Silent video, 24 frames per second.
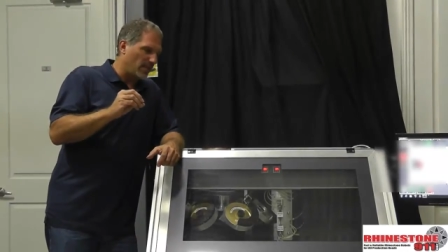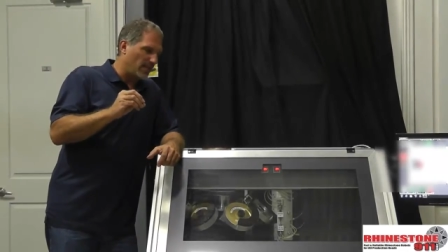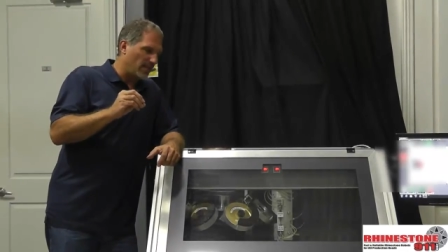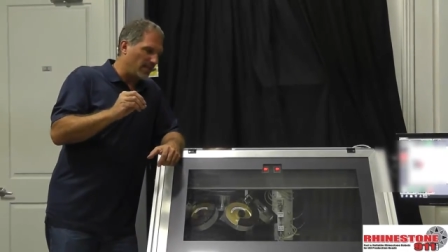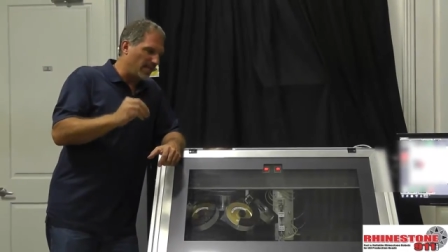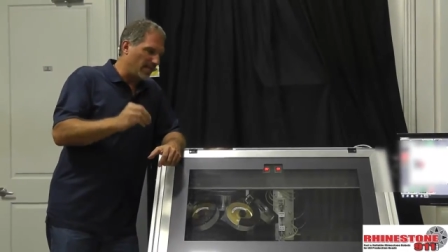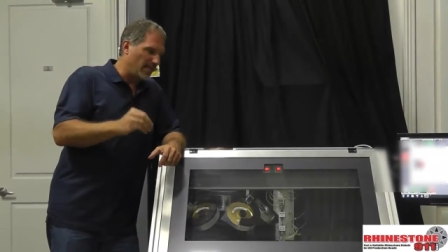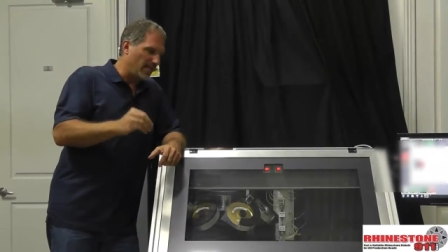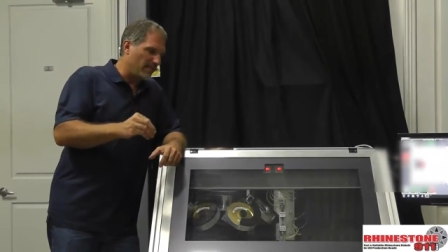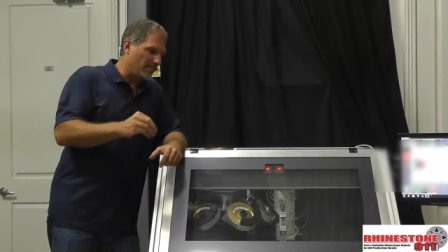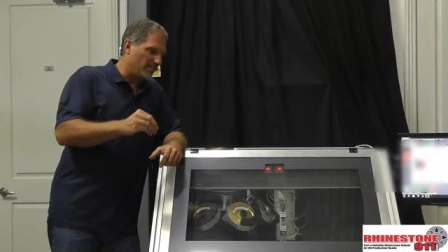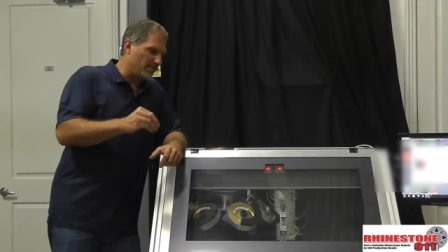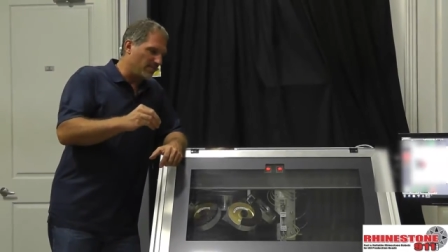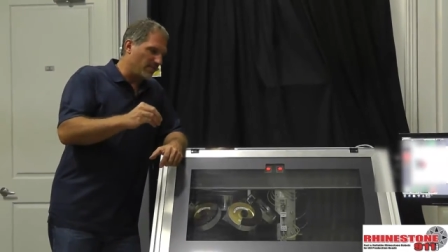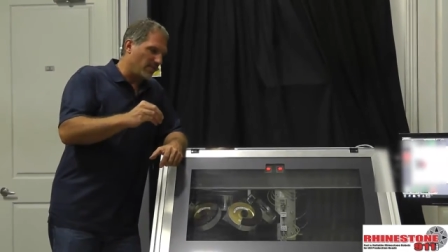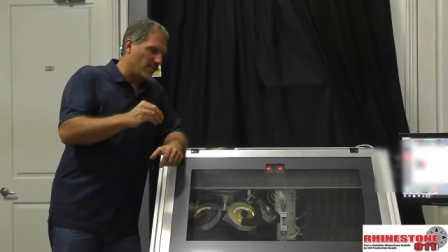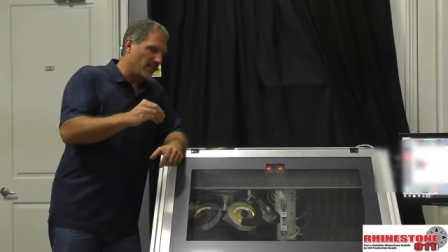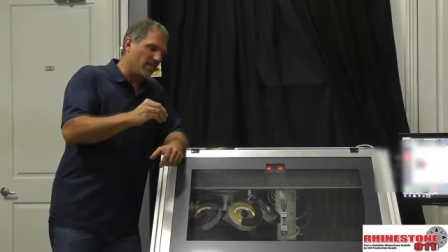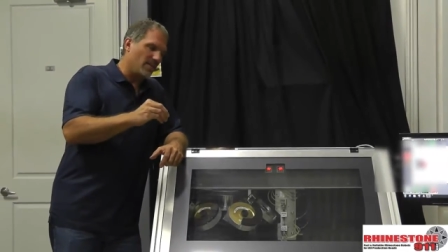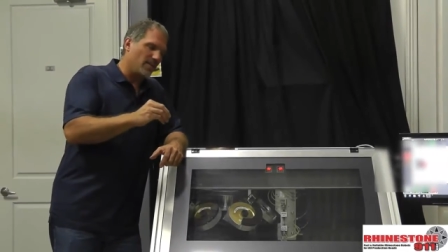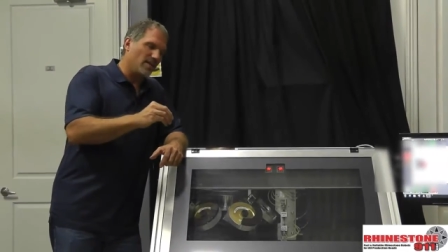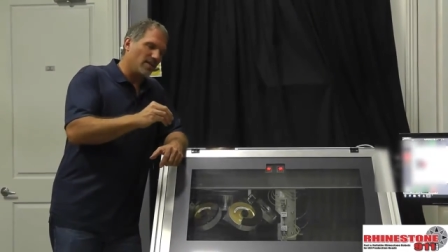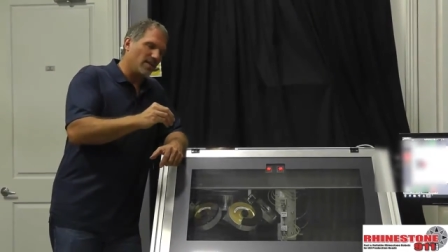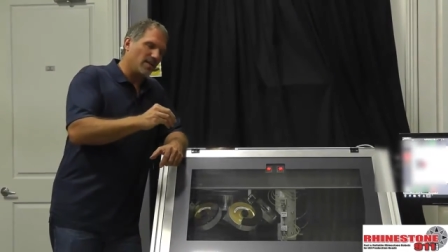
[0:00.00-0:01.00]
give
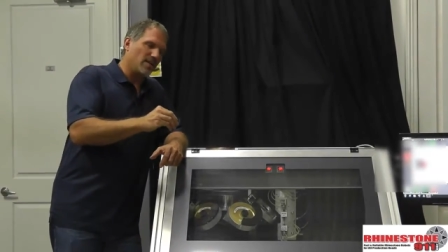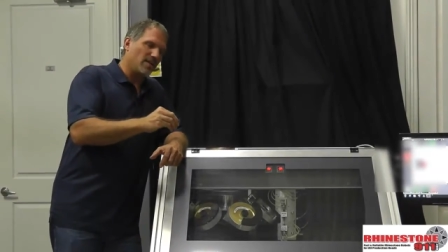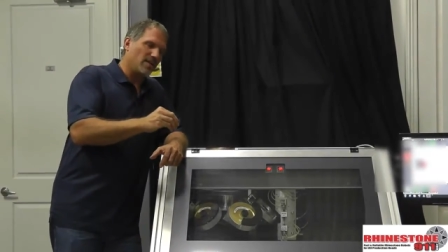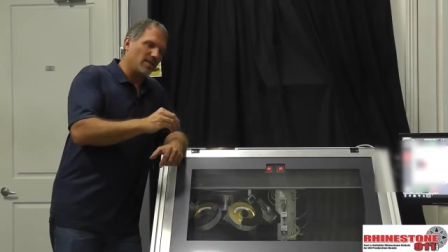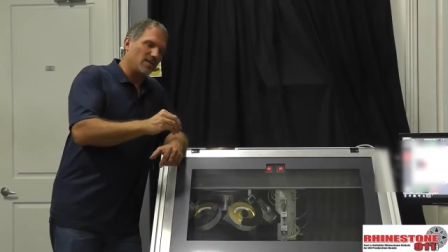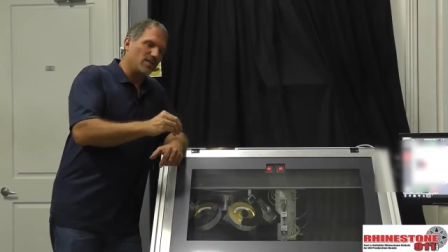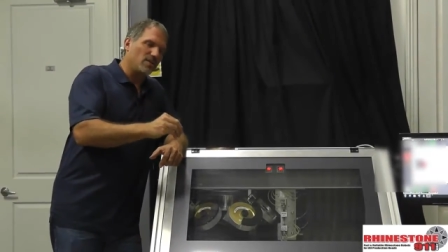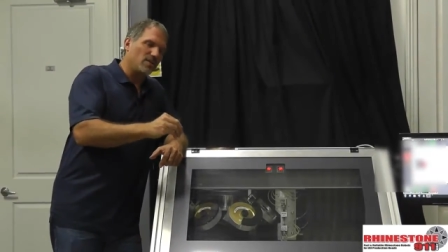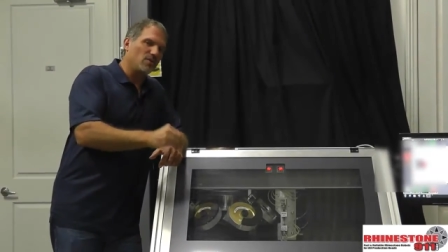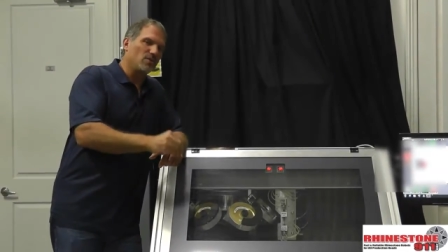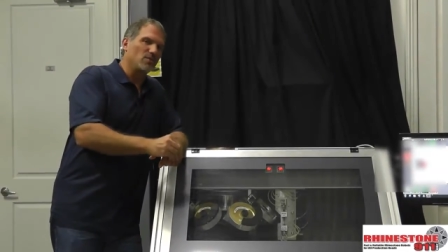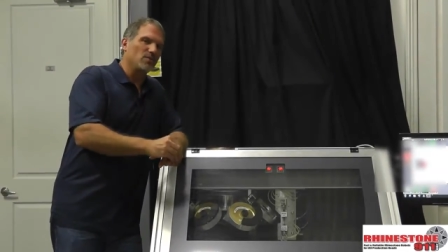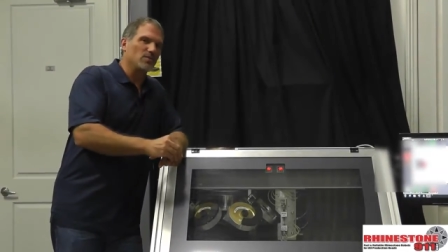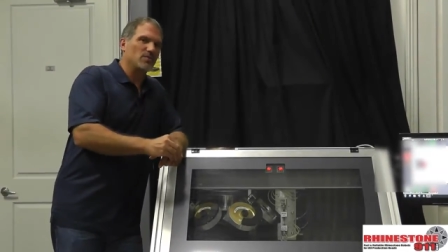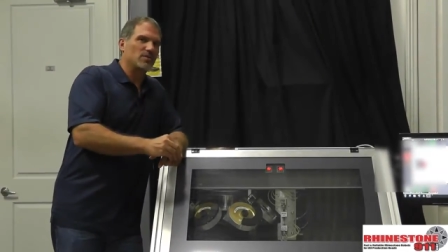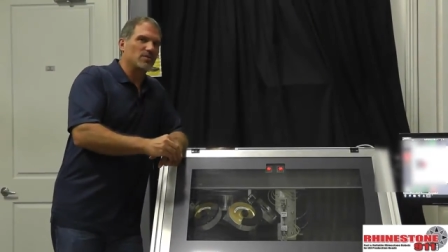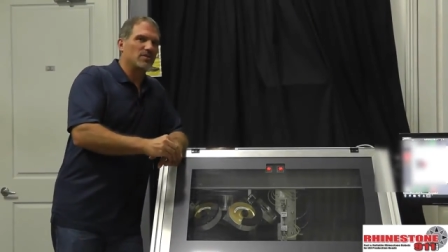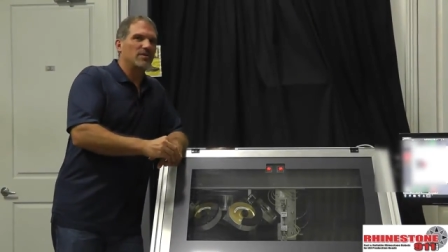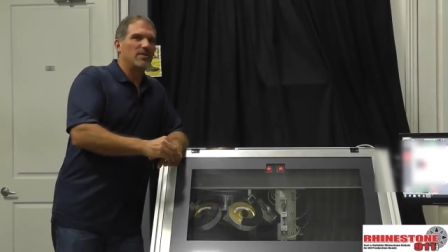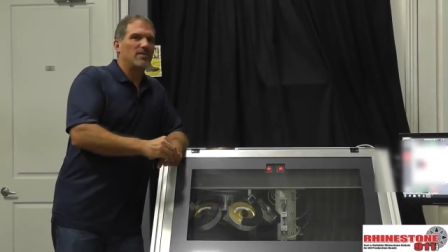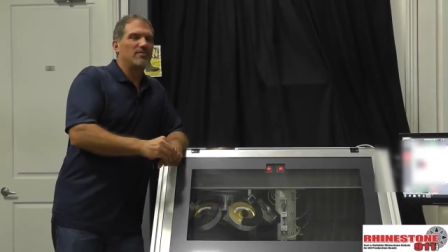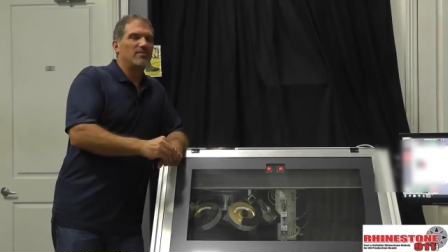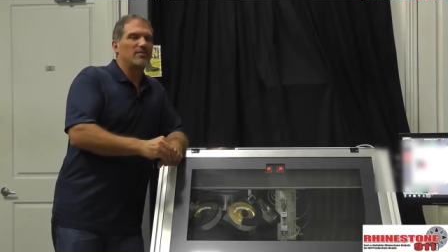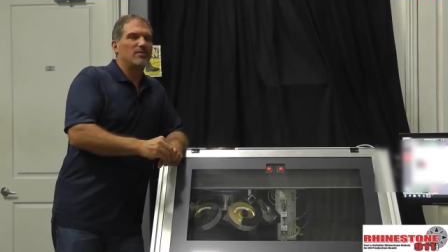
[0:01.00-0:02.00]
the
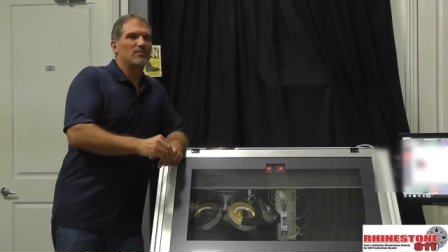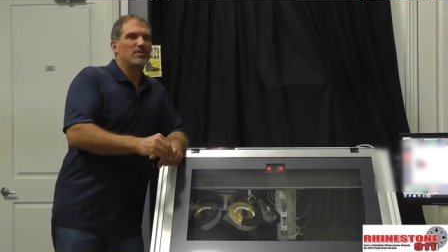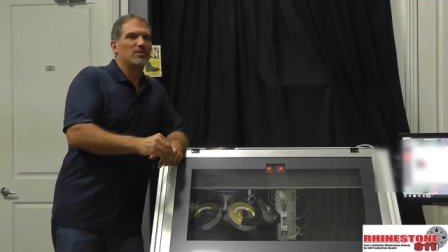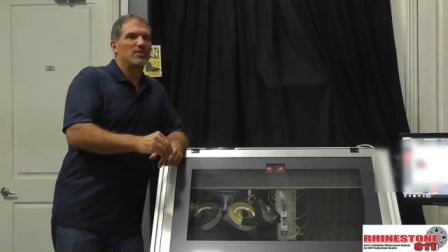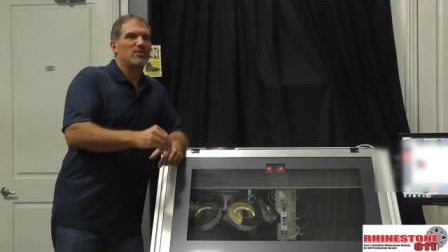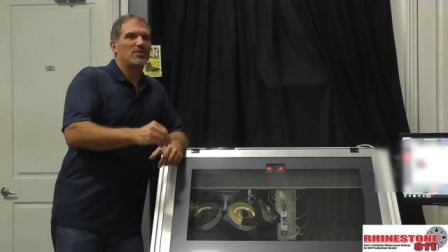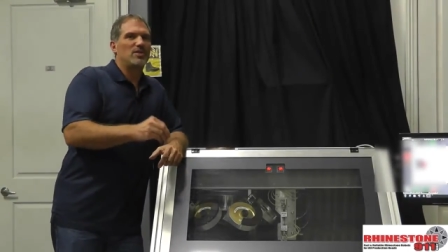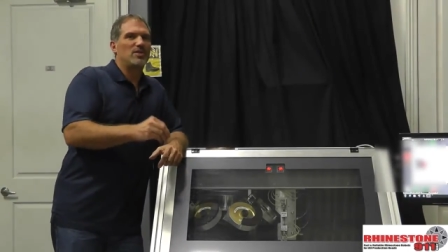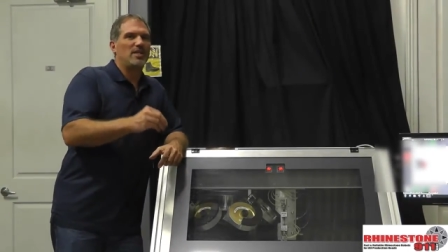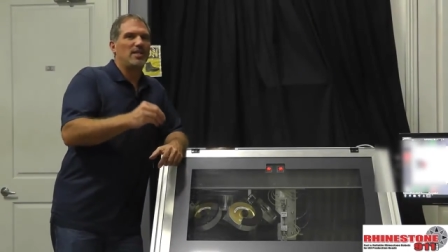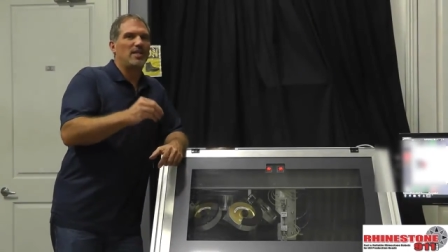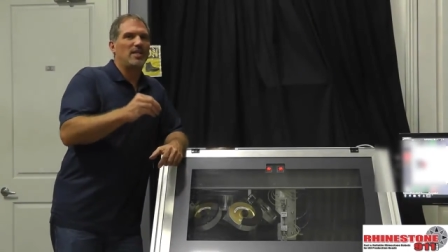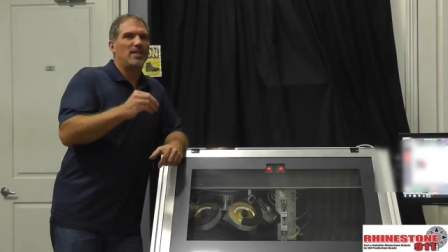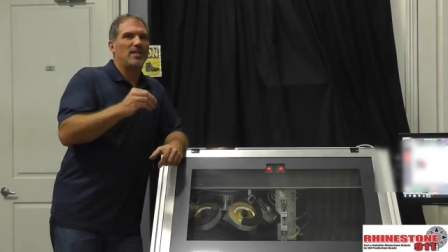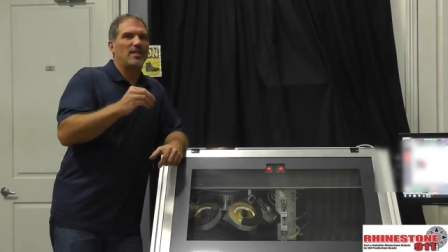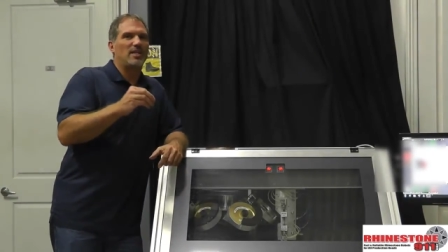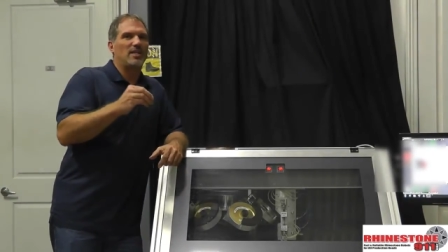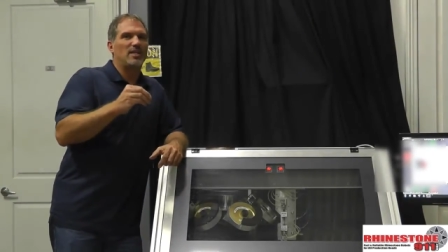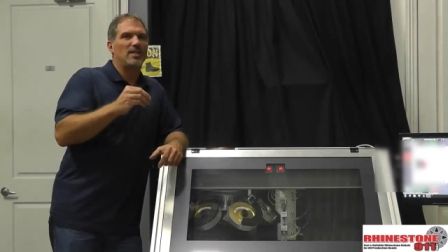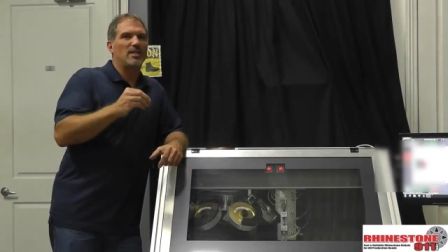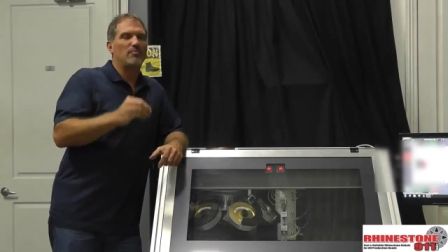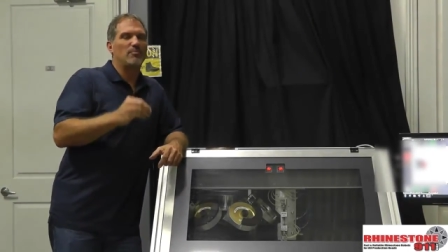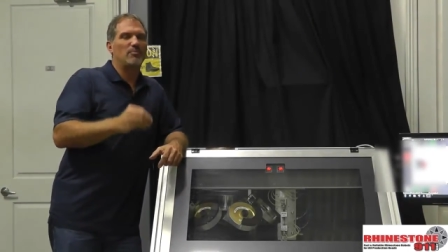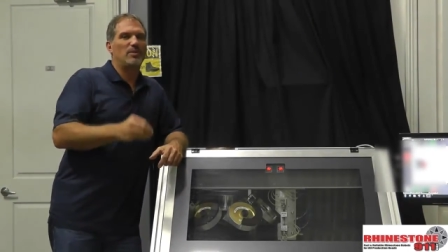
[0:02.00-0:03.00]
user of the
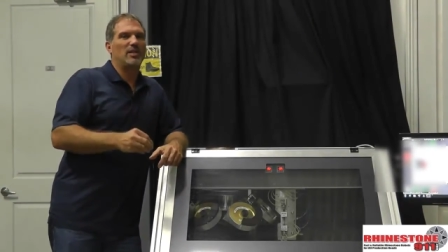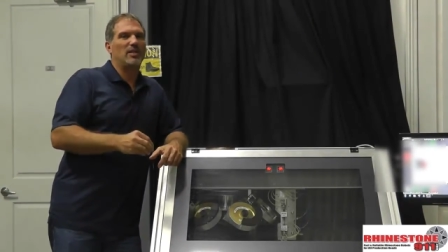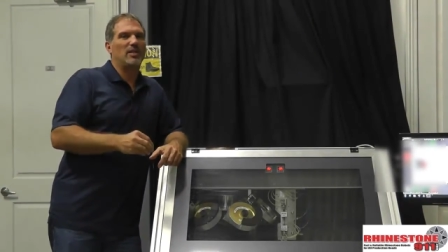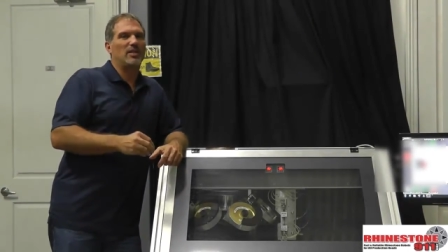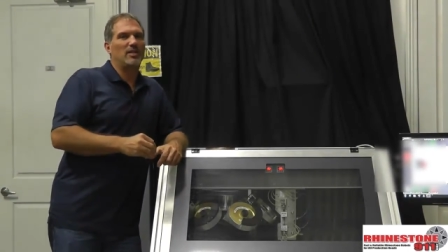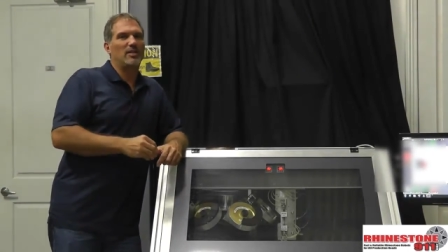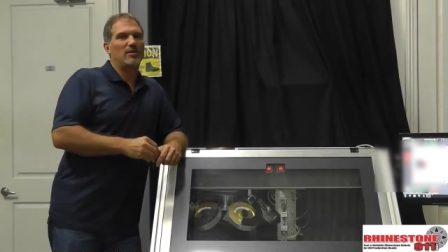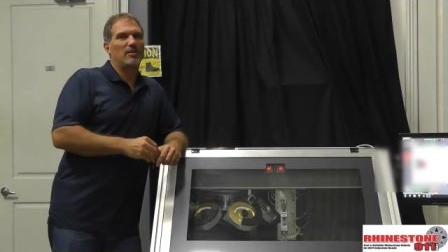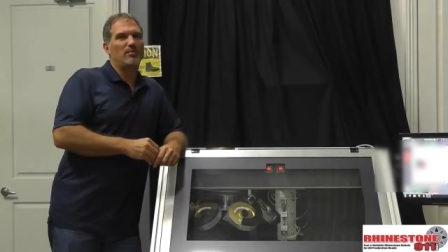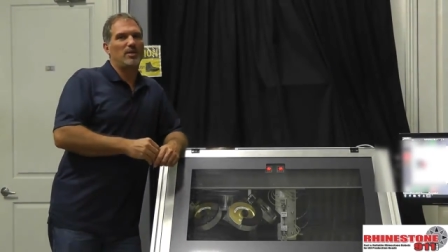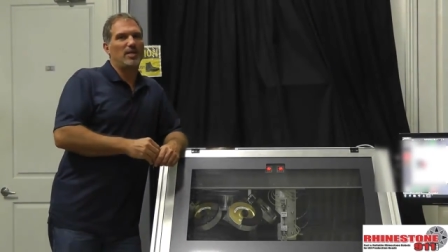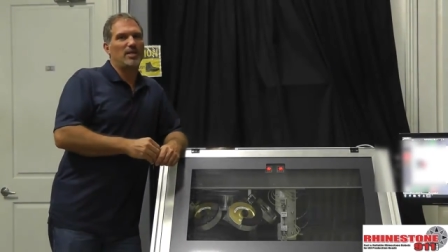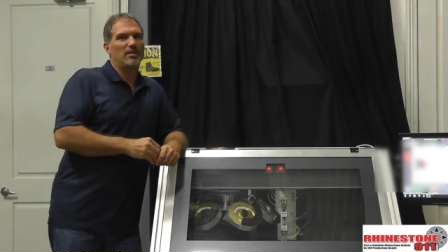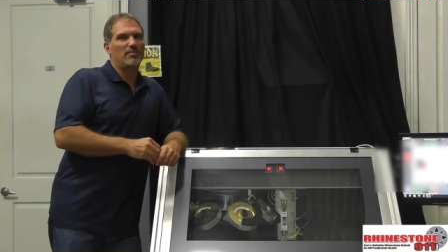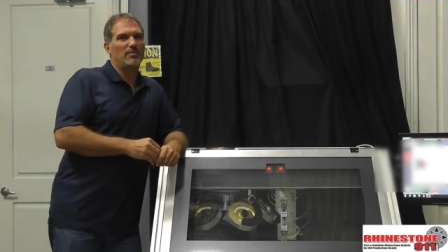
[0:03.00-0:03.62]
machine the ability to be the